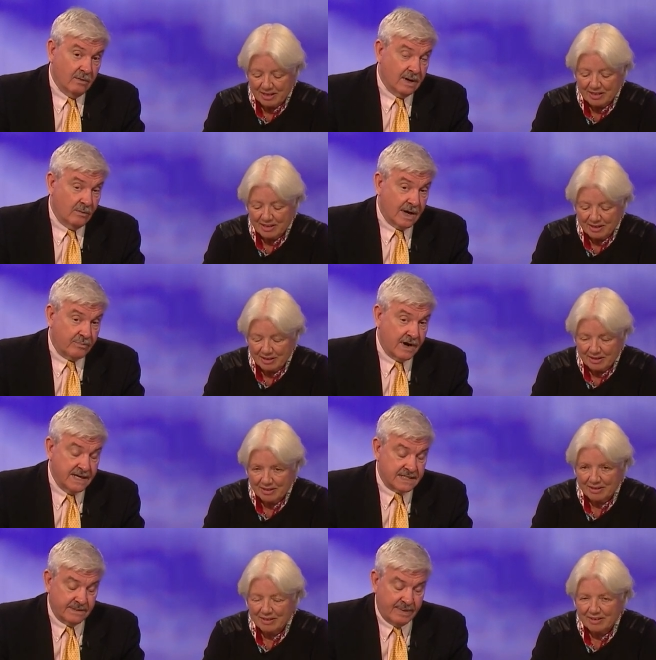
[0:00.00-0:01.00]
Speaker 1: what what a
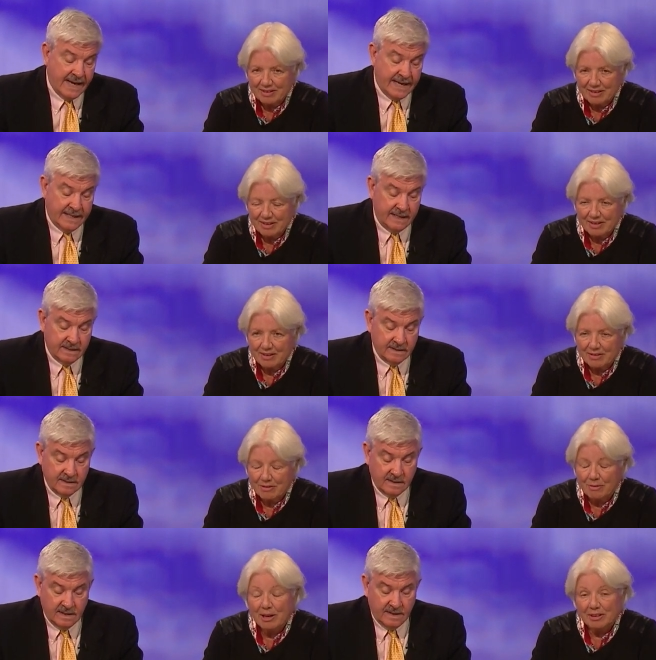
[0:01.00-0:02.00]
price to pay.
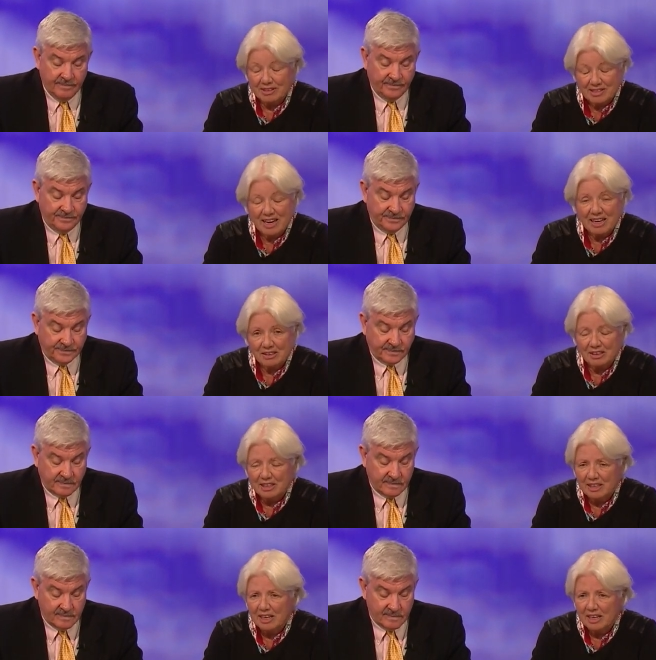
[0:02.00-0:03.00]
Speaker 2: Well,
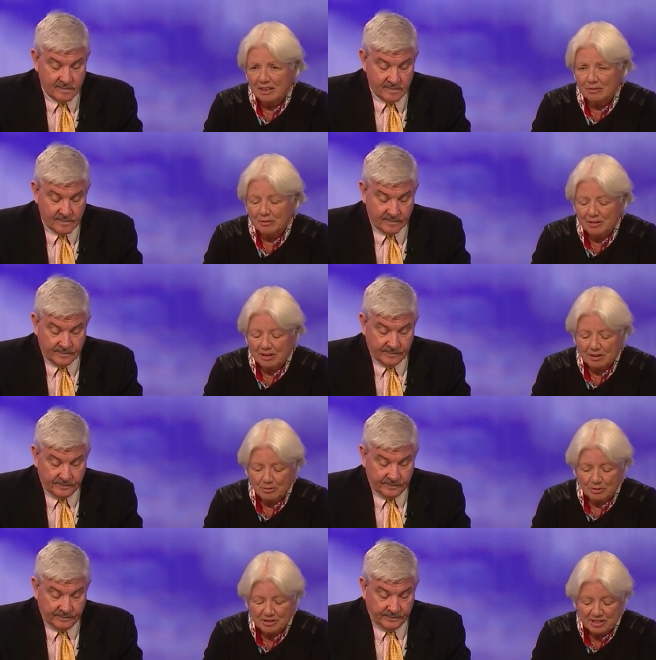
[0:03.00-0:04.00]
exactly, and
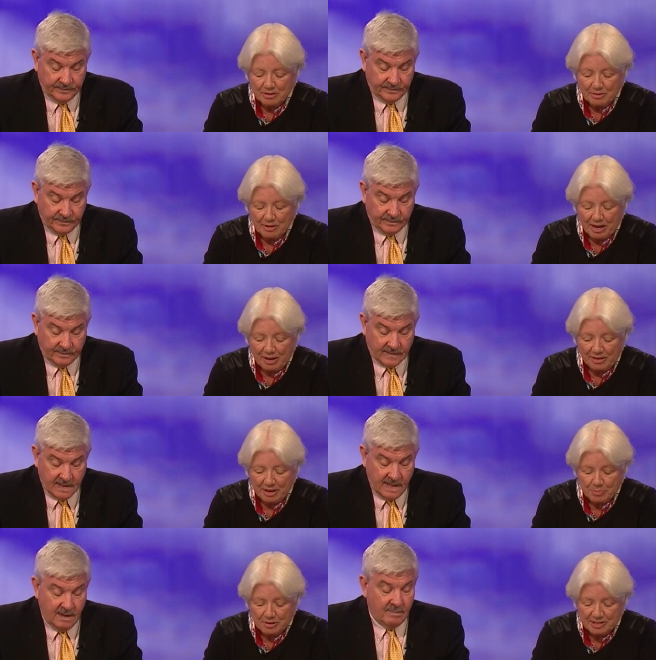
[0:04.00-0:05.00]
uh, we'll see how
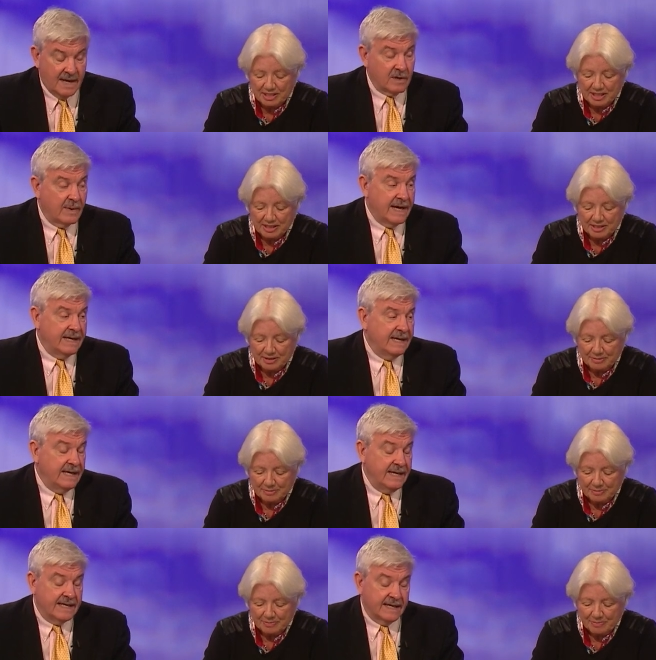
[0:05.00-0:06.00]
that proceeds. By the way,
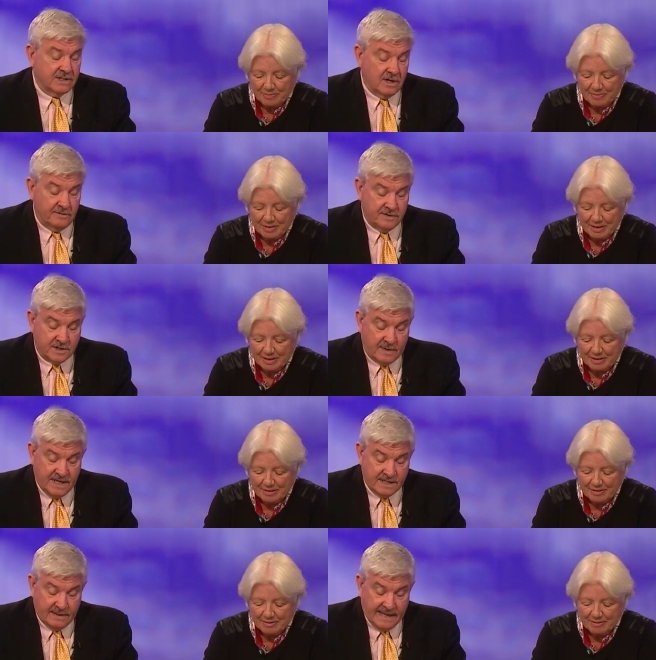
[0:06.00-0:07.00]
Speaker 1: he kicked off his
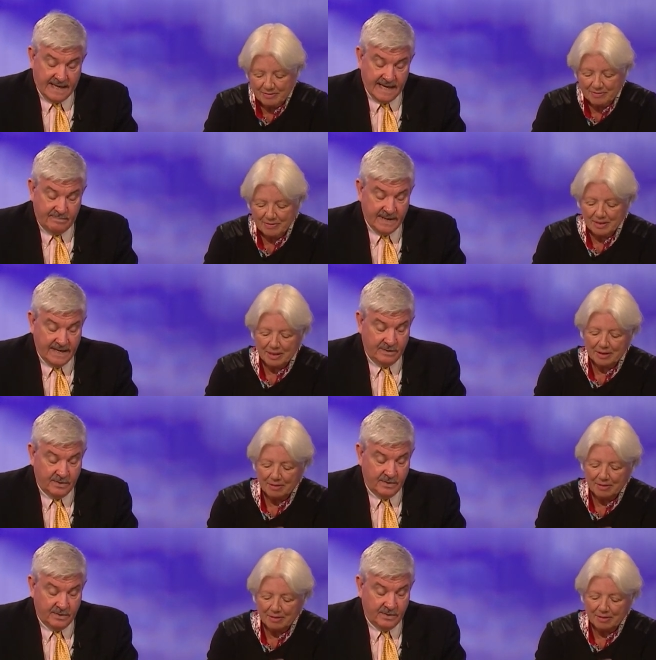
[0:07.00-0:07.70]
2020 campaign